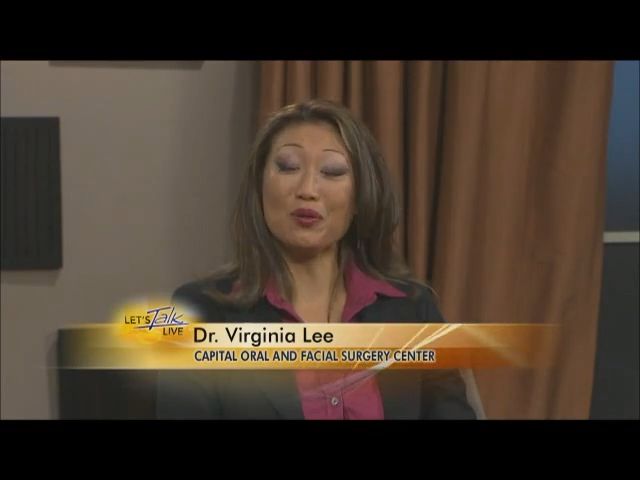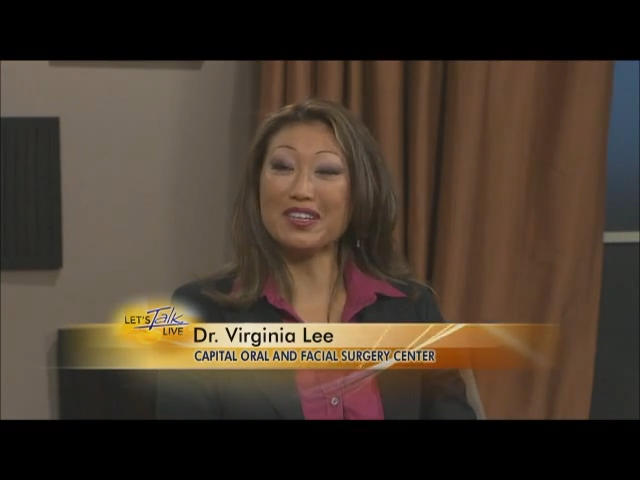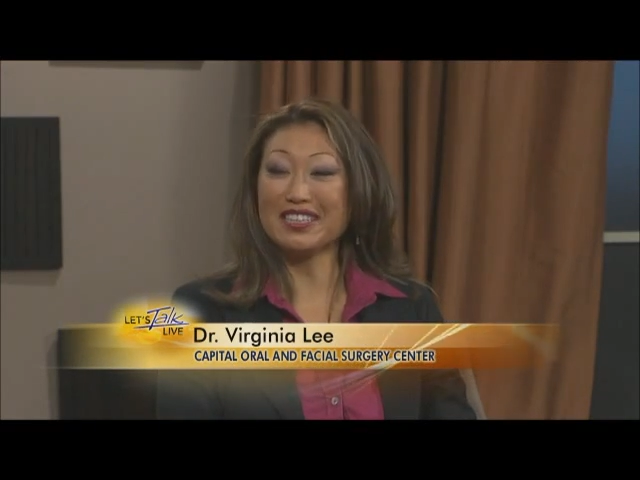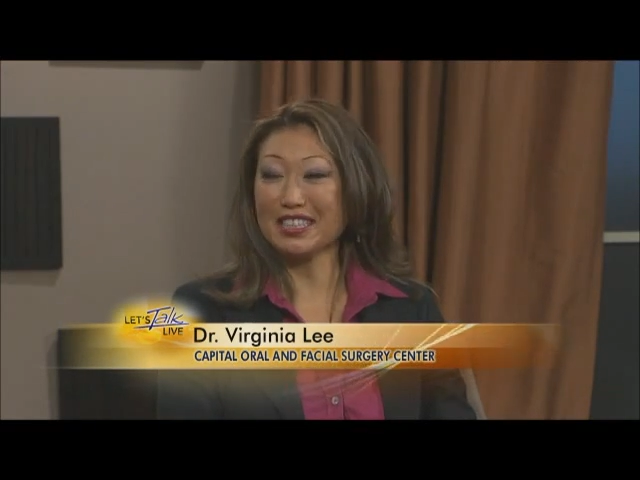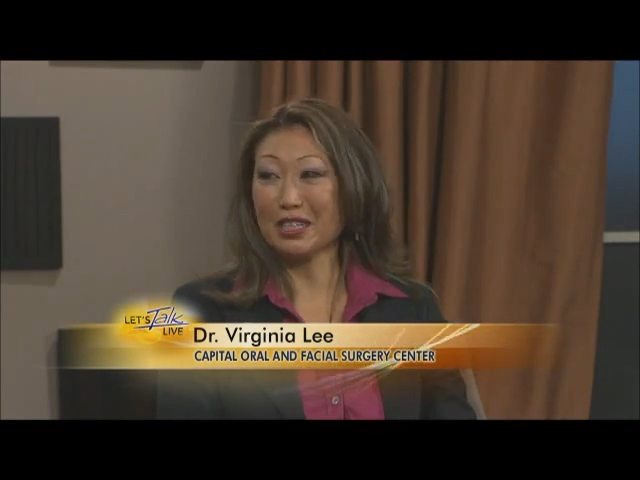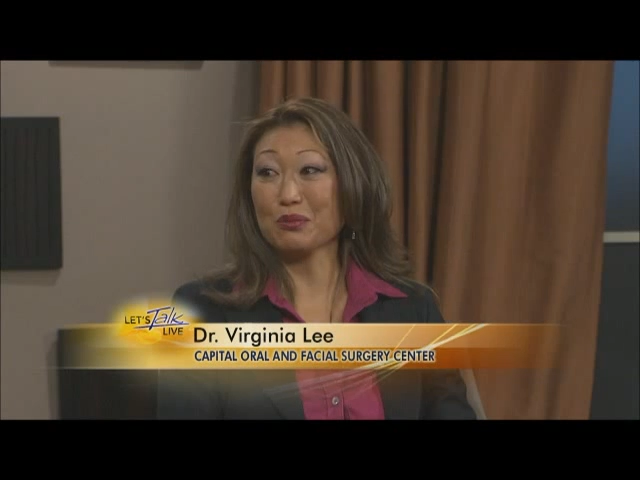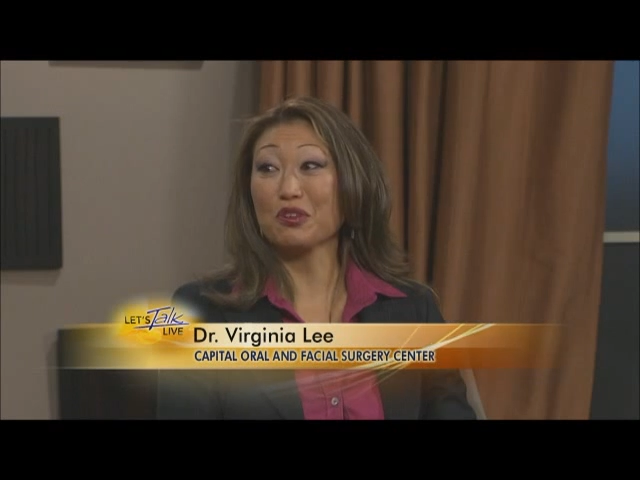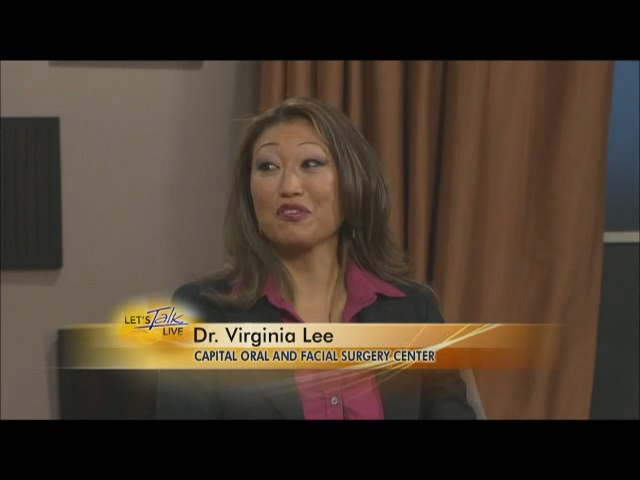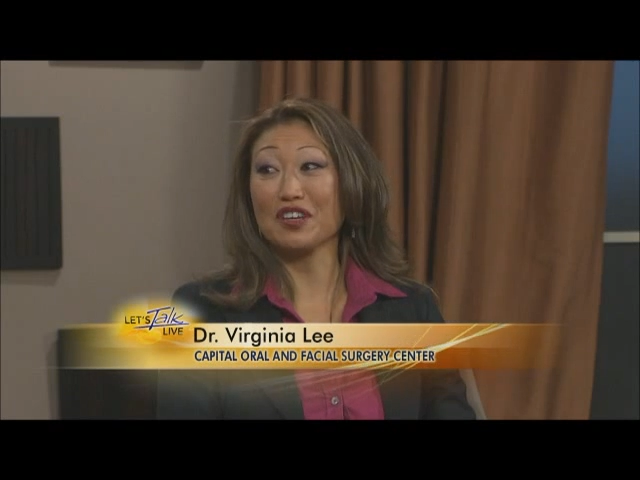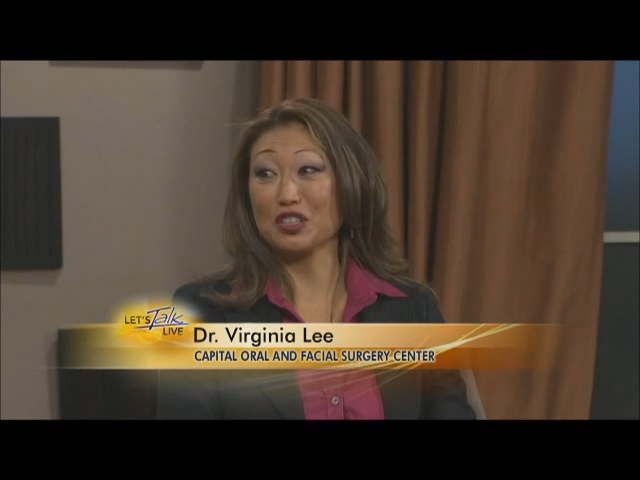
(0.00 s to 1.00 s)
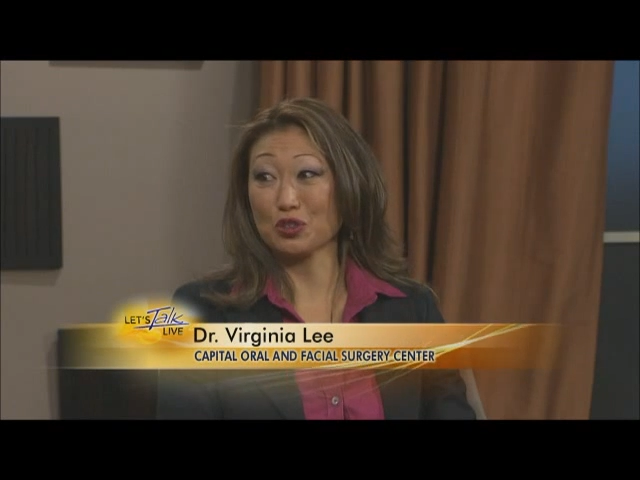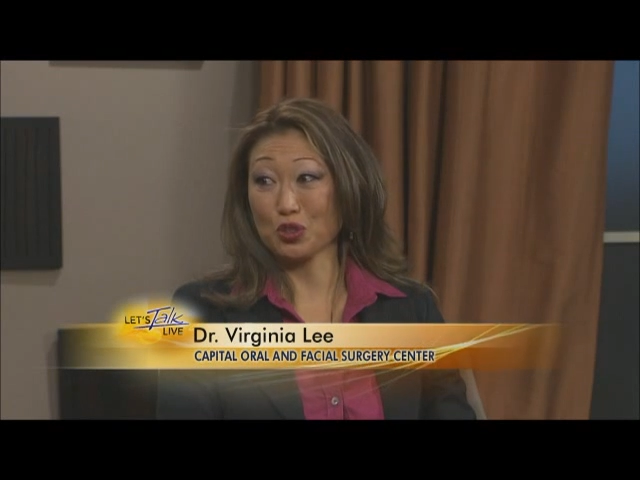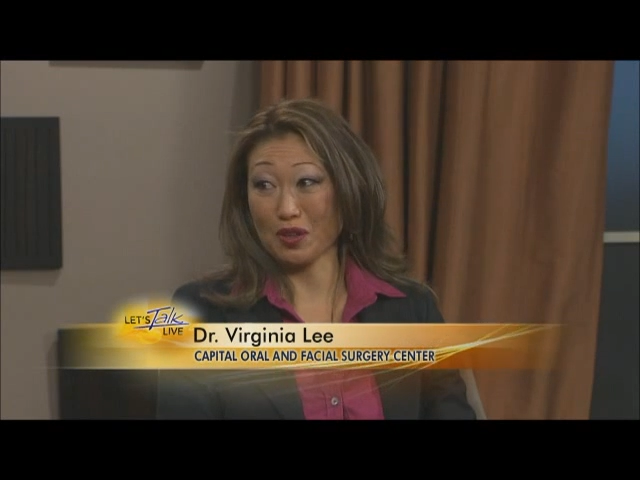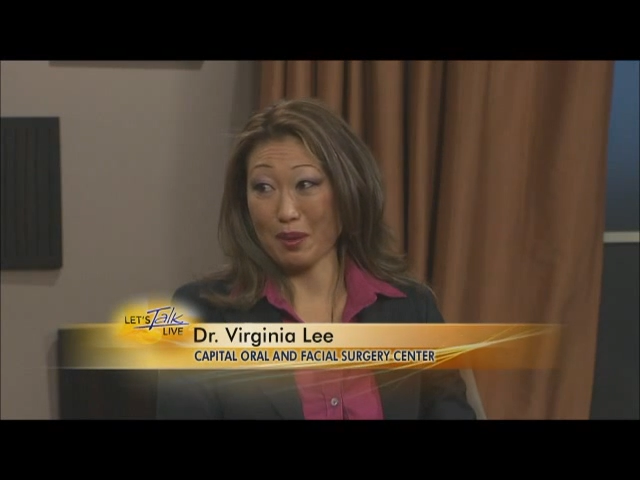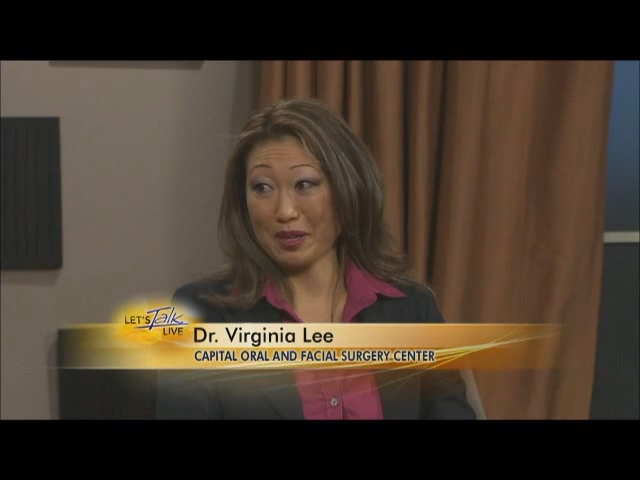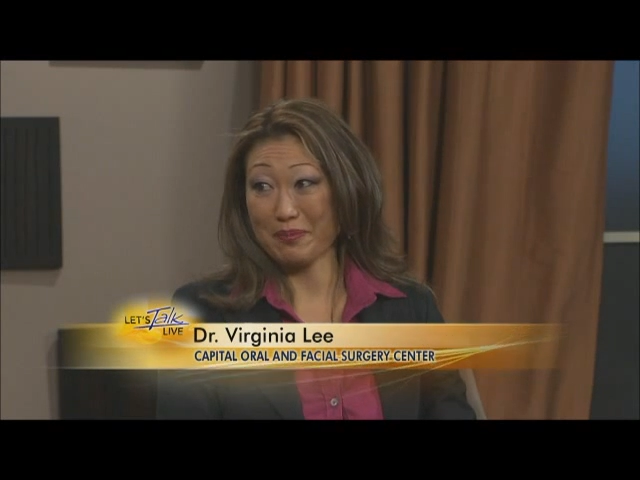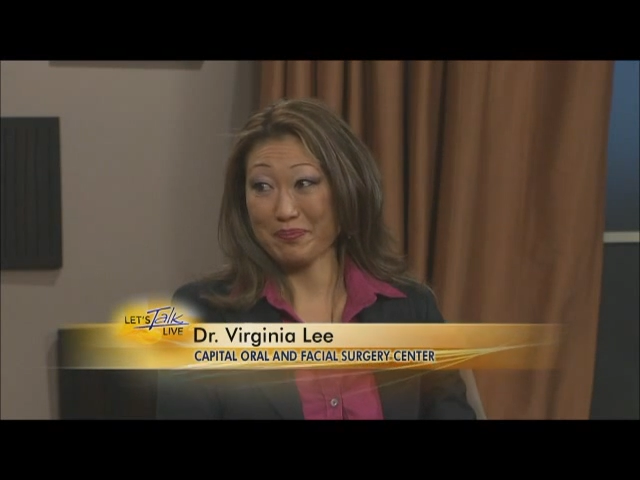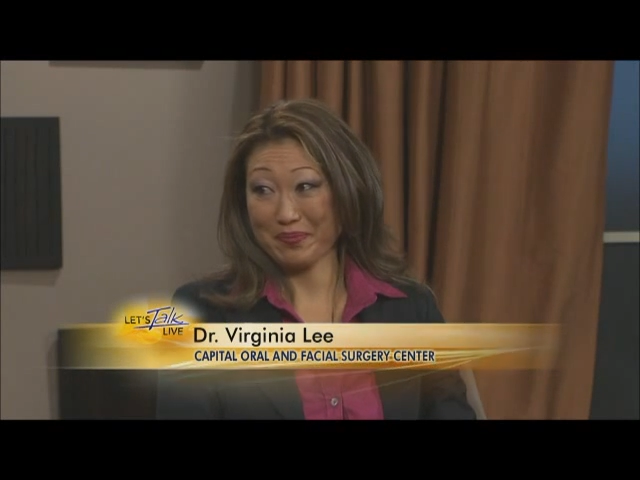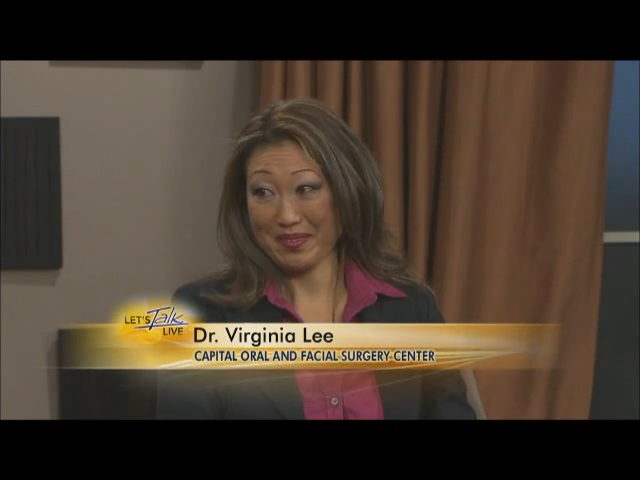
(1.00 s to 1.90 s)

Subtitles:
only dealing with facial trauma.